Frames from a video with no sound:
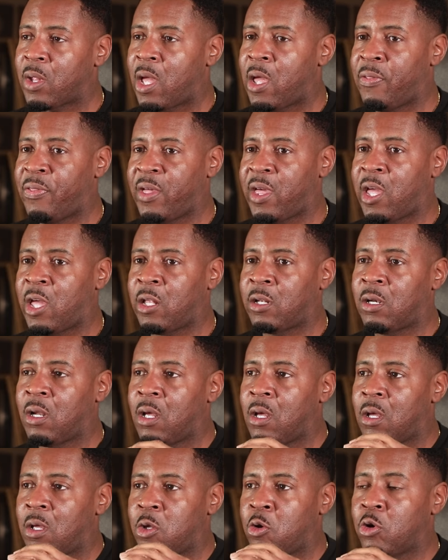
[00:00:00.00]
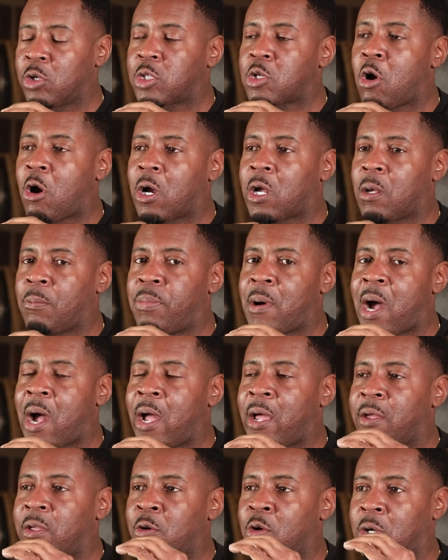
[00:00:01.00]
And then you're a target
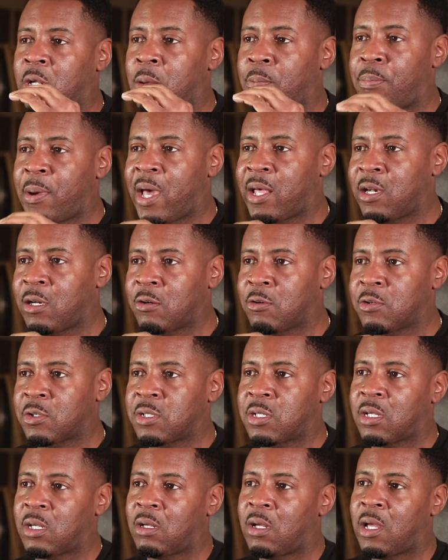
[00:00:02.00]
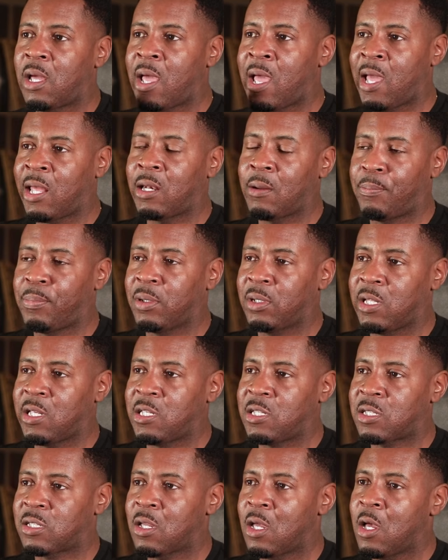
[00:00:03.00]
by your competitors and the
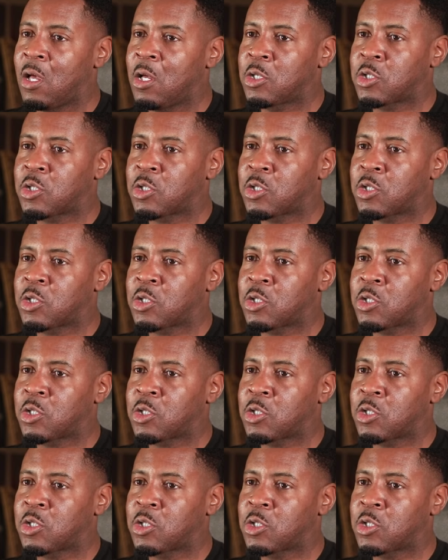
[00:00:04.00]
police.